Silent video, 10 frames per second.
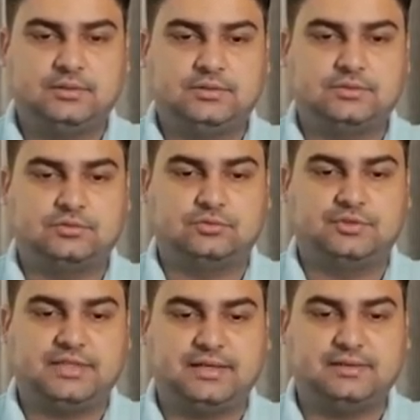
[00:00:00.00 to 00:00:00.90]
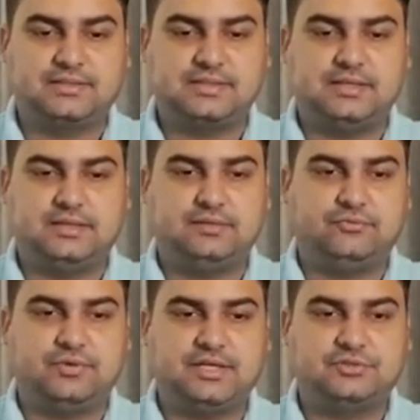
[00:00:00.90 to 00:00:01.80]
So we can say
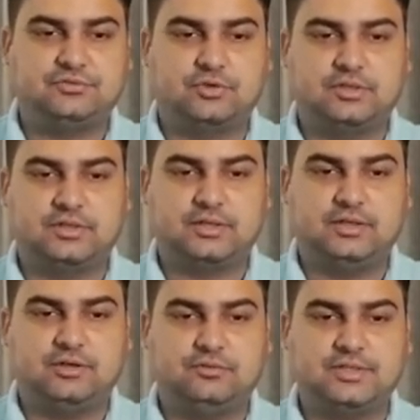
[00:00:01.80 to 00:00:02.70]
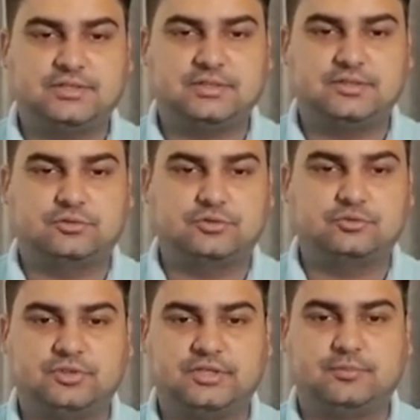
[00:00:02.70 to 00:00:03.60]
fresh water allowance is equals
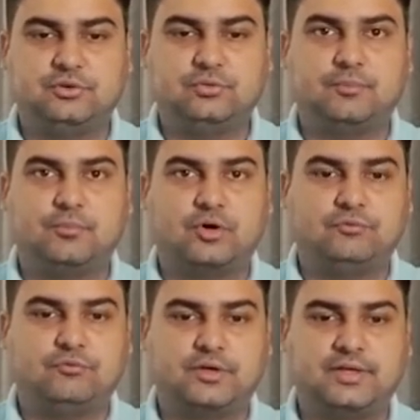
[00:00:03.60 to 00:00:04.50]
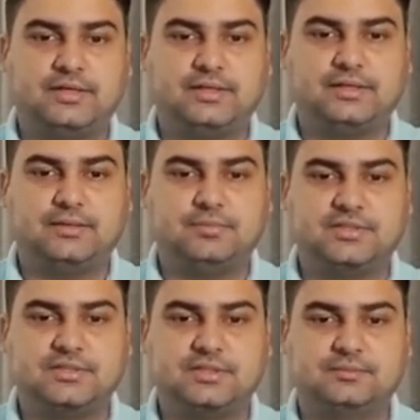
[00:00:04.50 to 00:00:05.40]
W upon 40
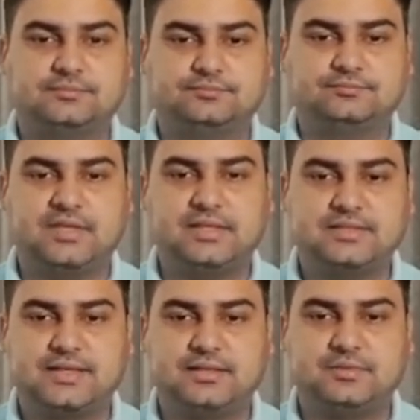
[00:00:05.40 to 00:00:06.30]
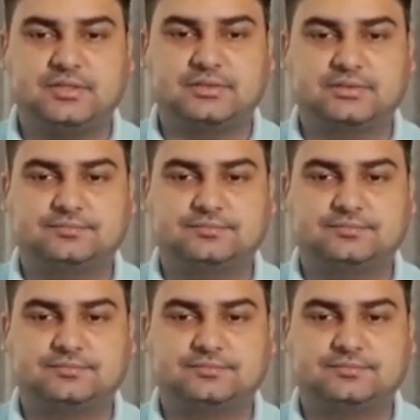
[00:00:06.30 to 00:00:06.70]
TPC in centimeters.